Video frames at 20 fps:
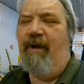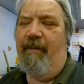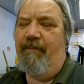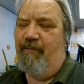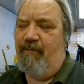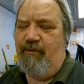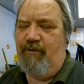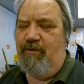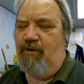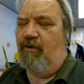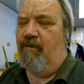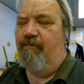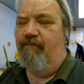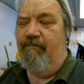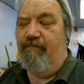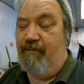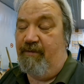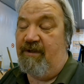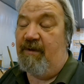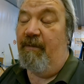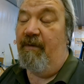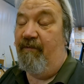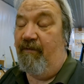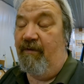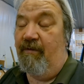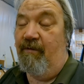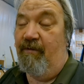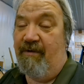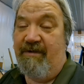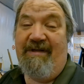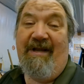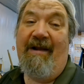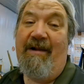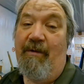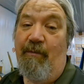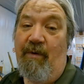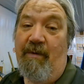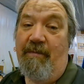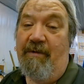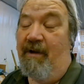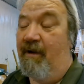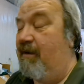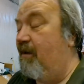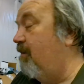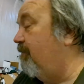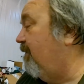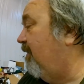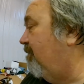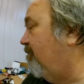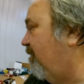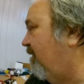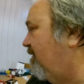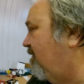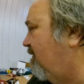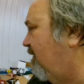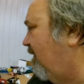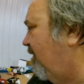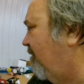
I'm sure some of you know exactly what I'm talking about, but